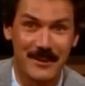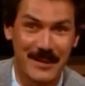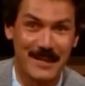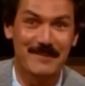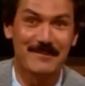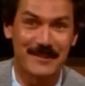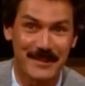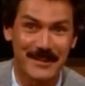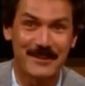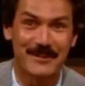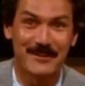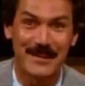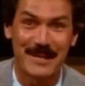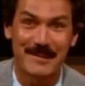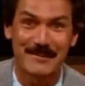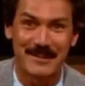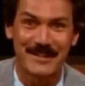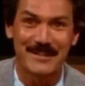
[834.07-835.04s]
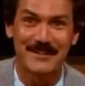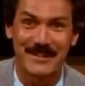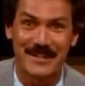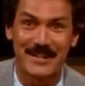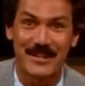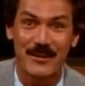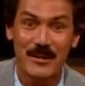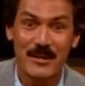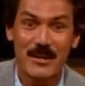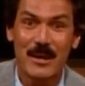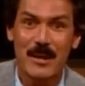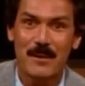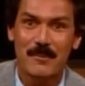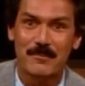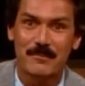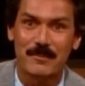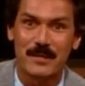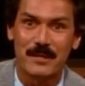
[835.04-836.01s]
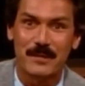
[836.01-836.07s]
whammy on the whammy. Here we go.
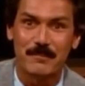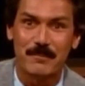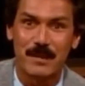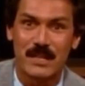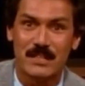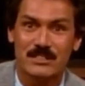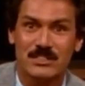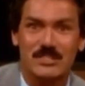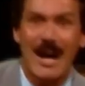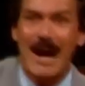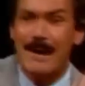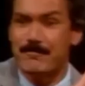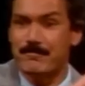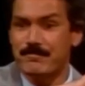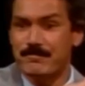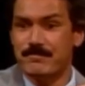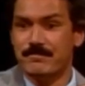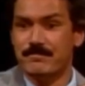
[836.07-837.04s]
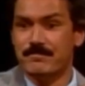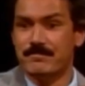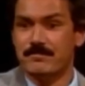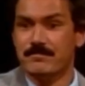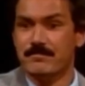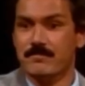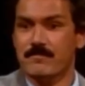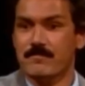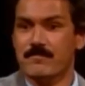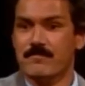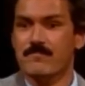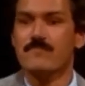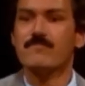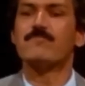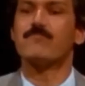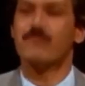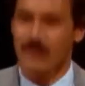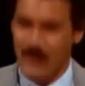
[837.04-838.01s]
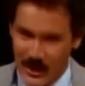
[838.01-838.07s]
Big bucks. Stop! Stop at New
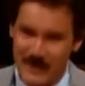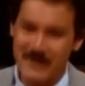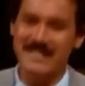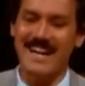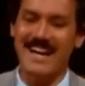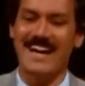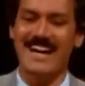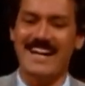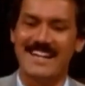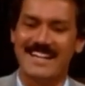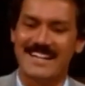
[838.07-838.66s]
Orleans. Okay,